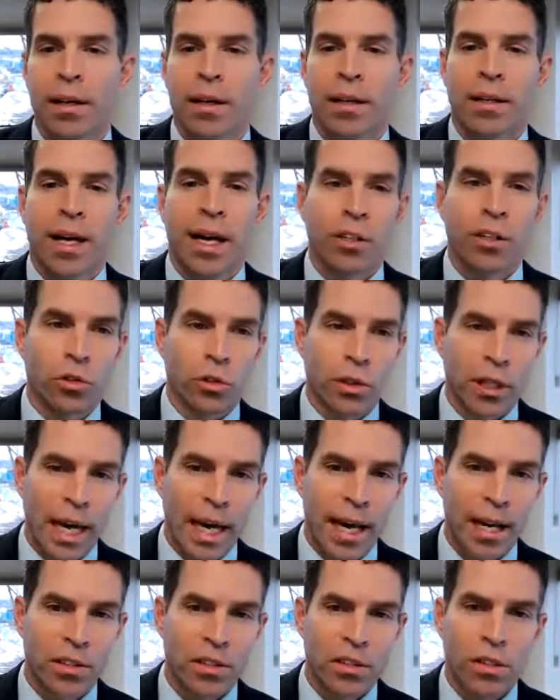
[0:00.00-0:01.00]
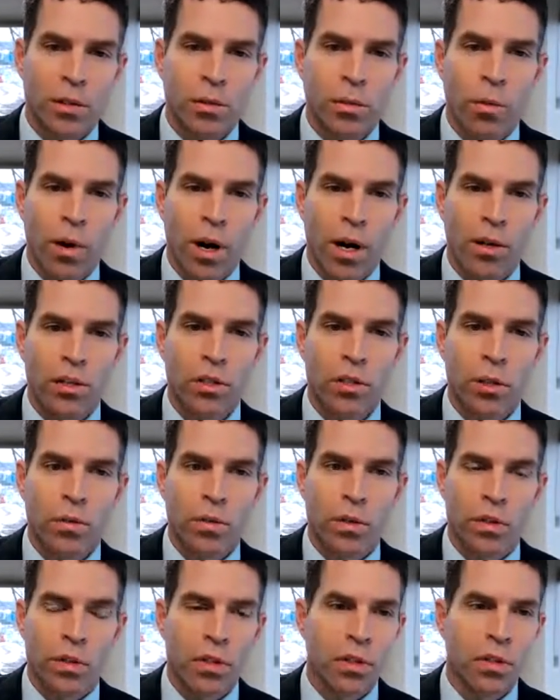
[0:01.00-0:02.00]
natural gas, and water
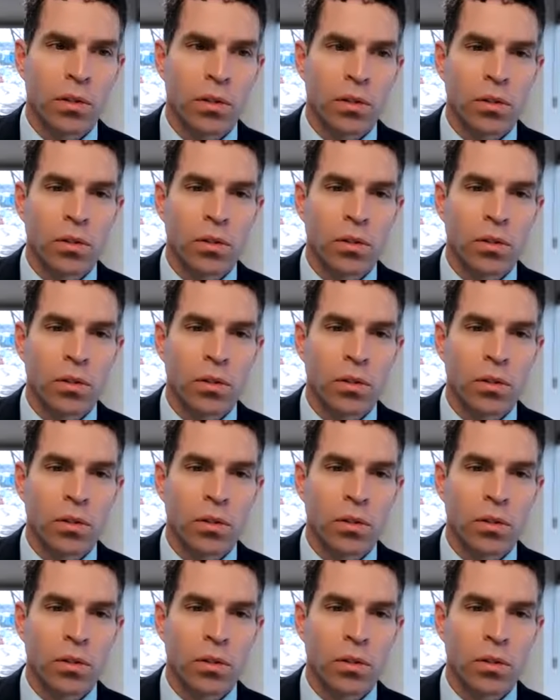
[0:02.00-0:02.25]
services